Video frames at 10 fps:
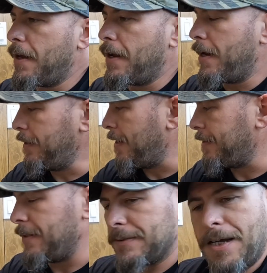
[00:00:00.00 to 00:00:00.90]
I like
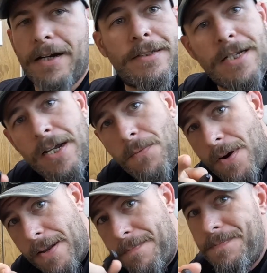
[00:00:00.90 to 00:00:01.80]
these a lot. And I tell you
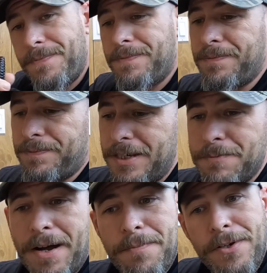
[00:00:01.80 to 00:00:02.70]
what, these
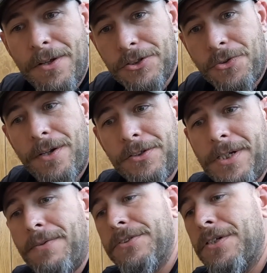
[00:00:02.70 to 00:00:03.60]
might be those trailers
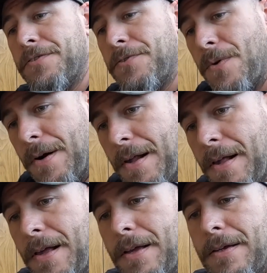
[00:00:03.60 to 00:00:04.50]
I was looking for.
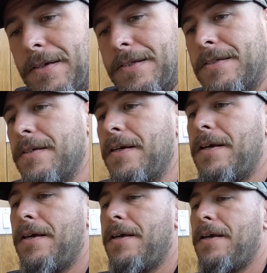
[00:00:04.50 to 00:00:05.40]
Let's see.
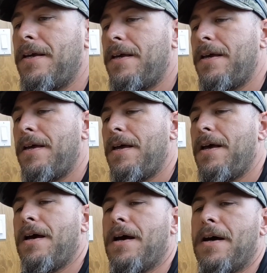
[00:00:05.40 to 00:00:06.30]

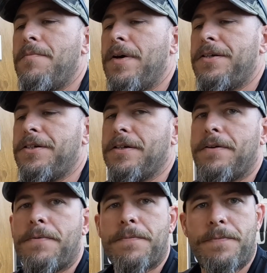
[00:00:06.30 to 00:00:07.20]
I bet you
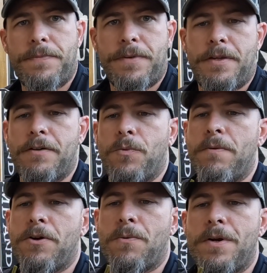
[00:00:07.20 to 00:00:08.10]
if we
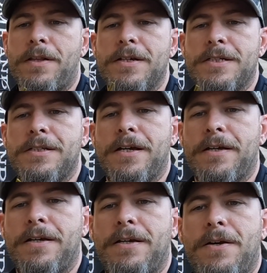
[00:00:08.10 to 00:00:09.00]
were to rig this
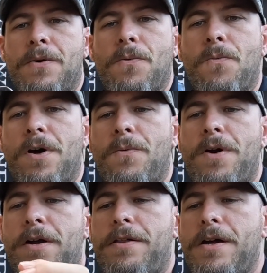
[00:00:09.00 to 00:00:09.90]
thing one
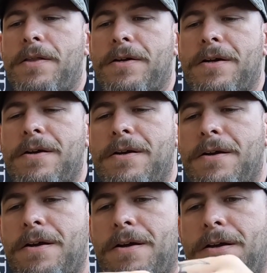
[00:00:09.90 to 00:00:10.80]
way or the other,
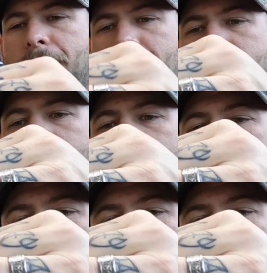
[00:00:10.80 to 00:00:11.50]
rig it